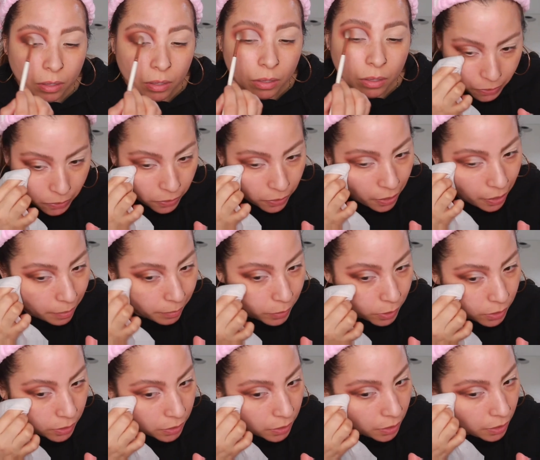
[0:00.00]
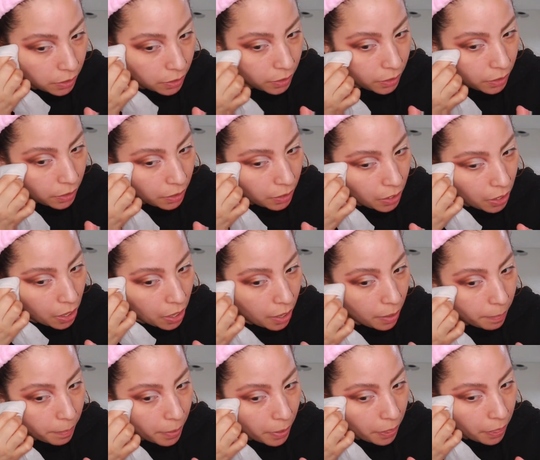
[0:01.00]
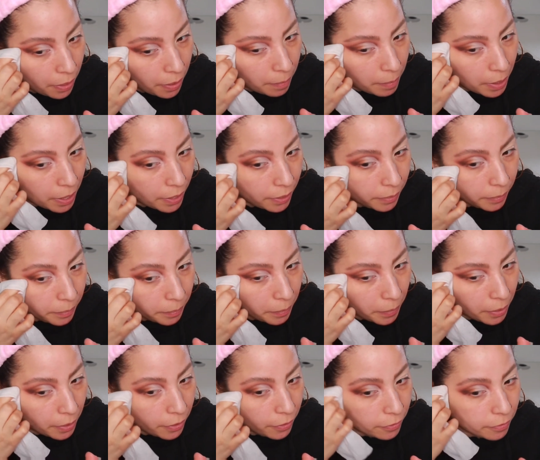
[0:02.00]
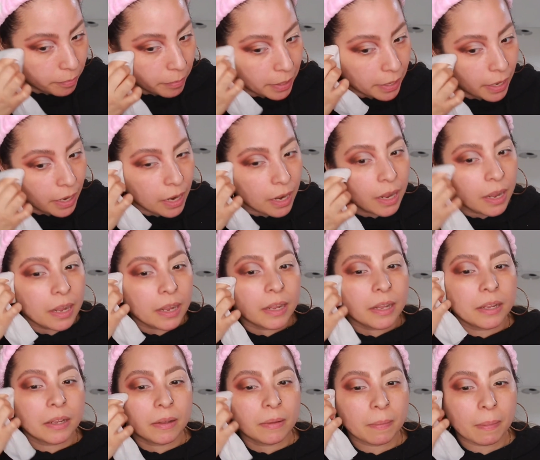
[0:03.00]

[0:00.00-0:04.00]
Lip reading: So now I'm just cleaning up the bottom of my eye.